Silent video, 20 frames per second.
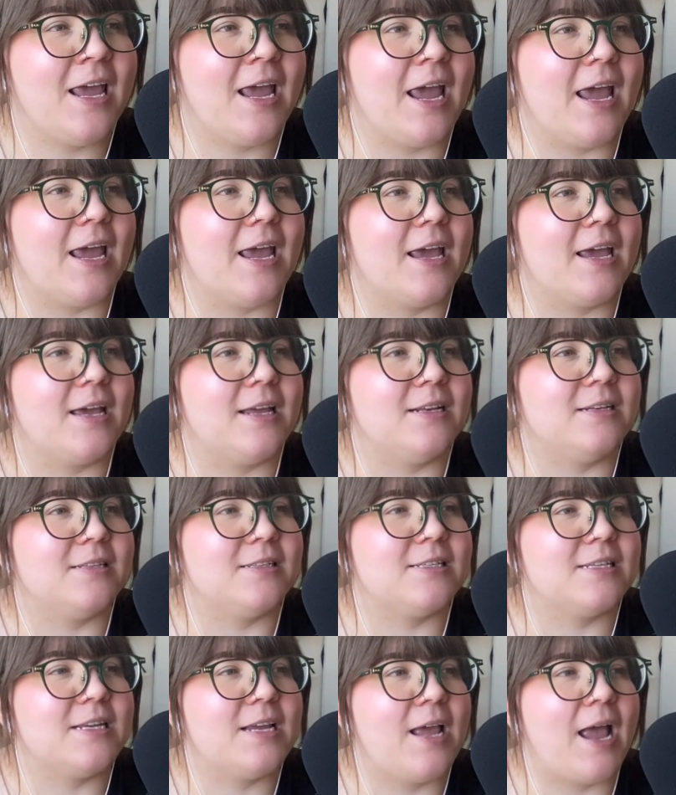
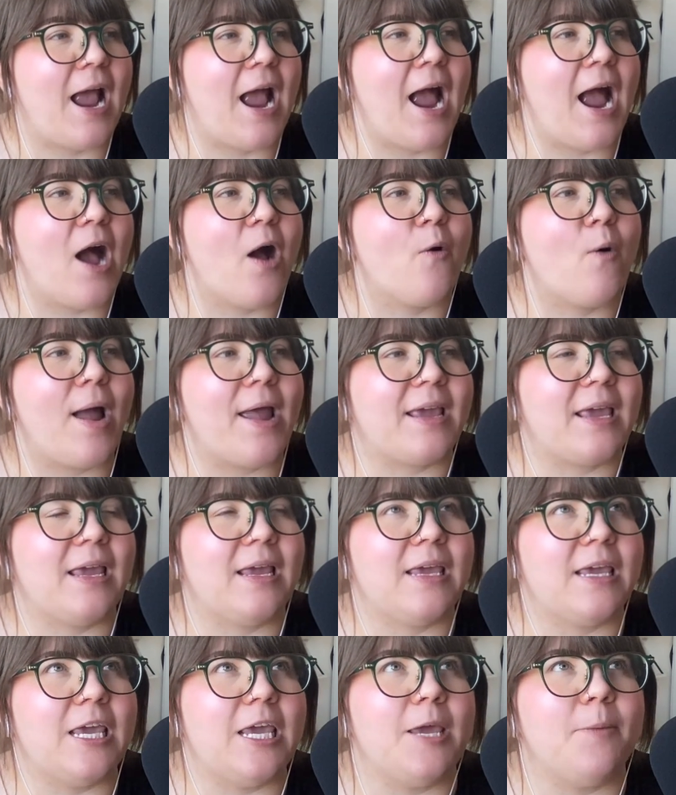and how I can
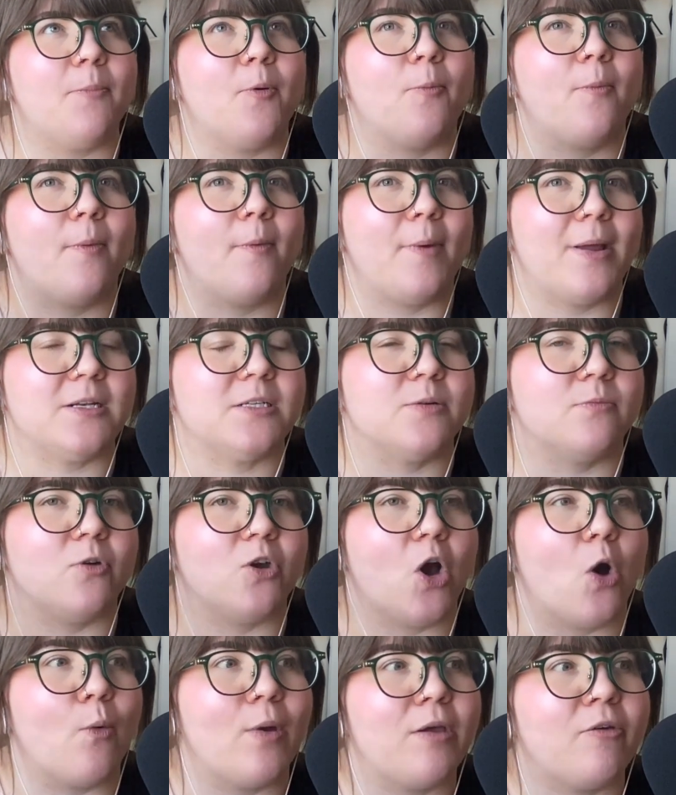keep momentum
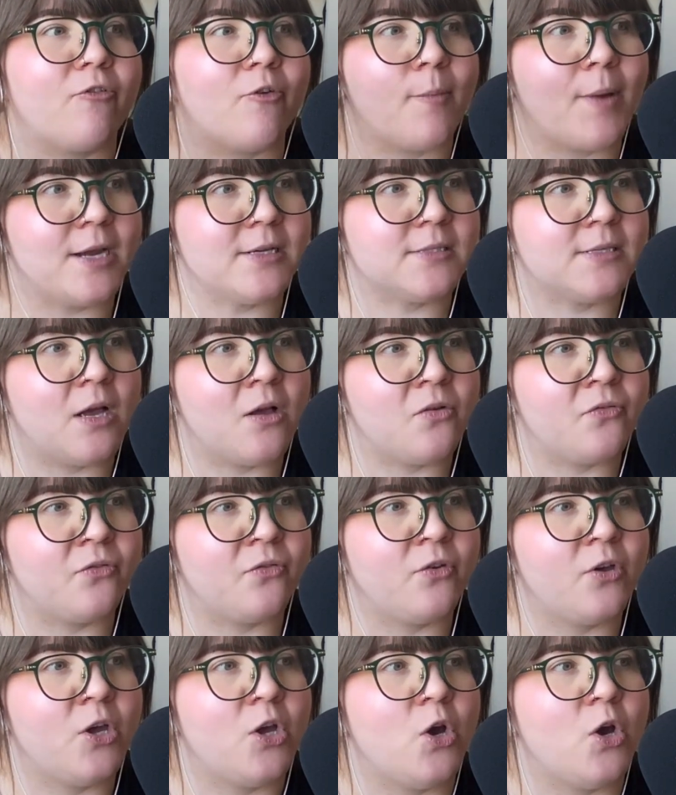going for myself